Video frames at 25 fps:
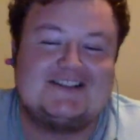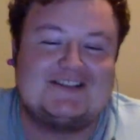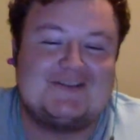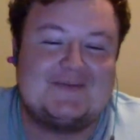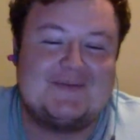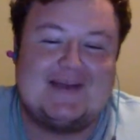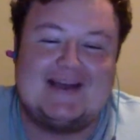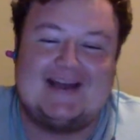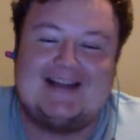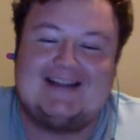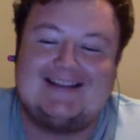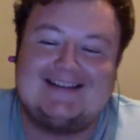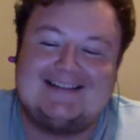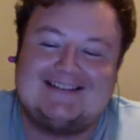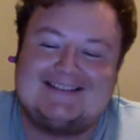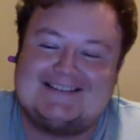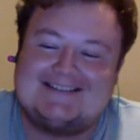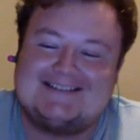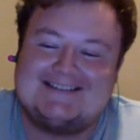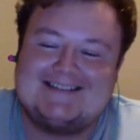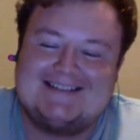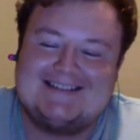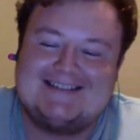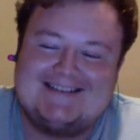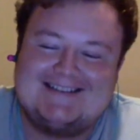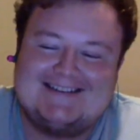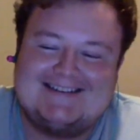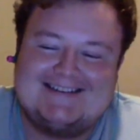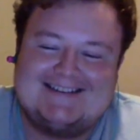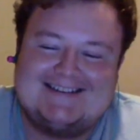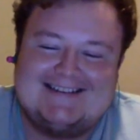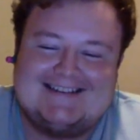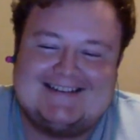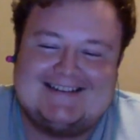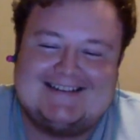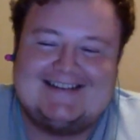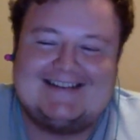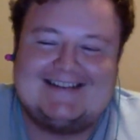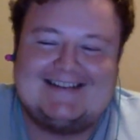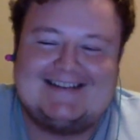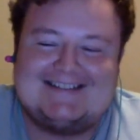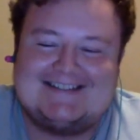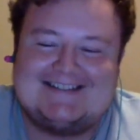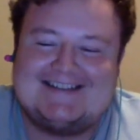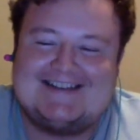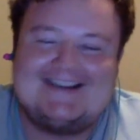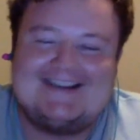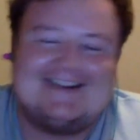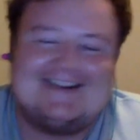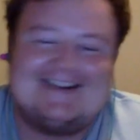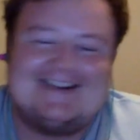of Alex. It's, you know.